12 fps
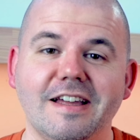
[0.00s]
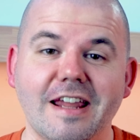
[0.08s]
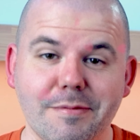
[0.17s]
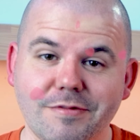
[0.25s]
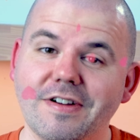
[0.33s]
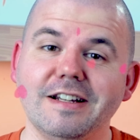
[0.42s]
and
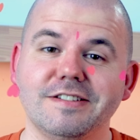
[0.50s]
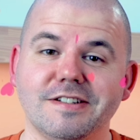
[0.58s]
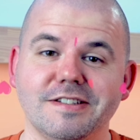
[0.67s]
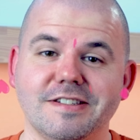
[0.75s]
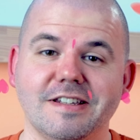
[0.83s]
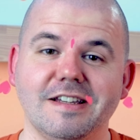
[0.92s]
happy
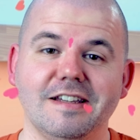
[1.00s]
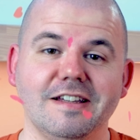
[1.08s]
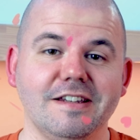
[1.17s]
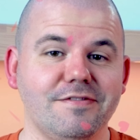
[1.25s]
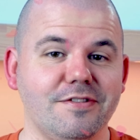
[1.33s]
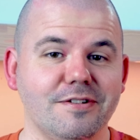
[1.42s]
Valentine's Day.
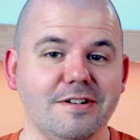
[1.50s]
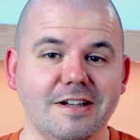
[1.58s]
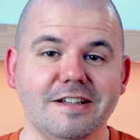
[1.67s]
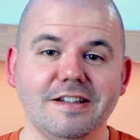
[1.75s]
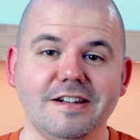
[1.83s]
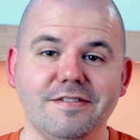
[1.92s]
And if you're
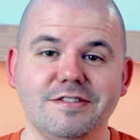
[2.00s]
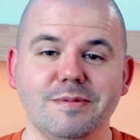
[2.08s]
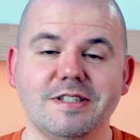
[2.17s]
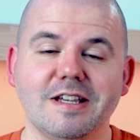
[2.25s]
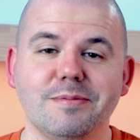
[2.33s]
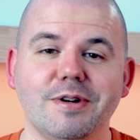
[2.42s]
lucky enough to be
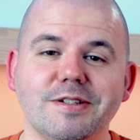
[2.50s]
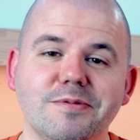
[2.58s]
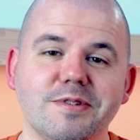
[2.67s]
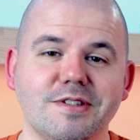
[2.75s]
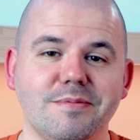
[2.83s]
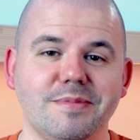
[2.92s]
celebrating
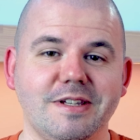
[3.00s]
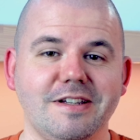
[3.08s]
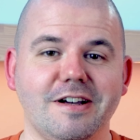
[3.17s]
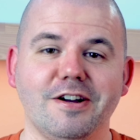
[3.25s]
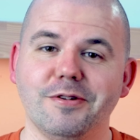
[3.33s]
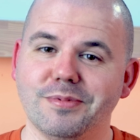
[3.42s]
with somebody,
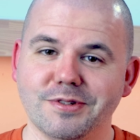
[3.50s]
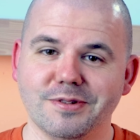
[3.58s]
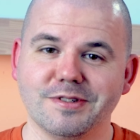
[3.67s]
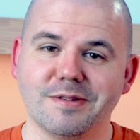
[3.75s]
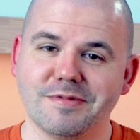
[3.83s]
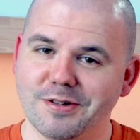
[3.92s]
I hope you're
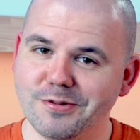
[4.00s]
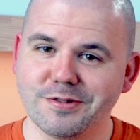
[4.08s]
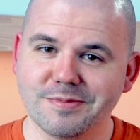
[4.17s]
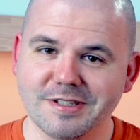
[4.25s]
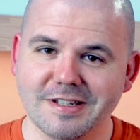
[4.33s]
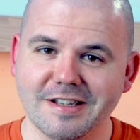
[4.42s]
doing something
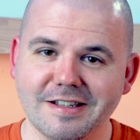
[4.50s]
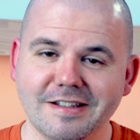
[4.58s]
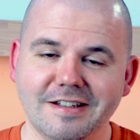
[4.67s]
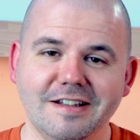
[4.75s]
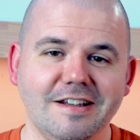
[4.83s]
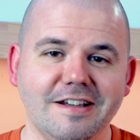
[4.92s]
awesome today.
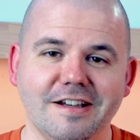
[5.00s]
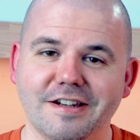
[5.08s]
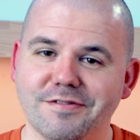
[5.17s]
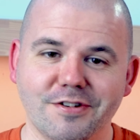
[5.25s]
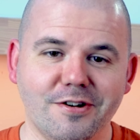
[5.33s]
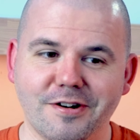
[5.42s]
And
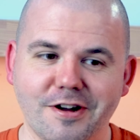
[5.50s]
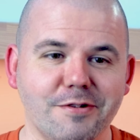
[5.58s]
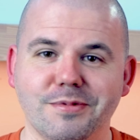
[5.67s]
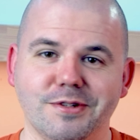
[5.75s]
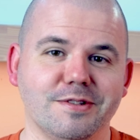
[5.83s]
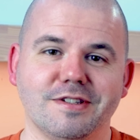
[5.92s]
if not, I
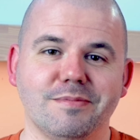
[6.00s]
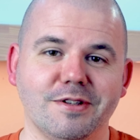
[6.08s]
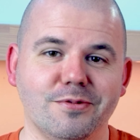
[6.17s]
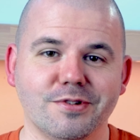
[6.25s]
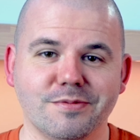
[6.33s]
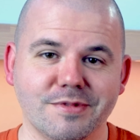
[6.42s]
hope you're doing
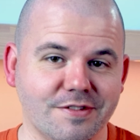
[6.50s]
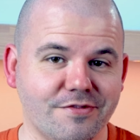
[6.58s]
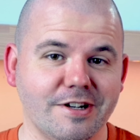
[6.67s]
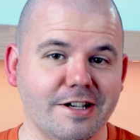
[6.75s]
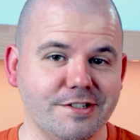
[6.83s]
something awesome as a free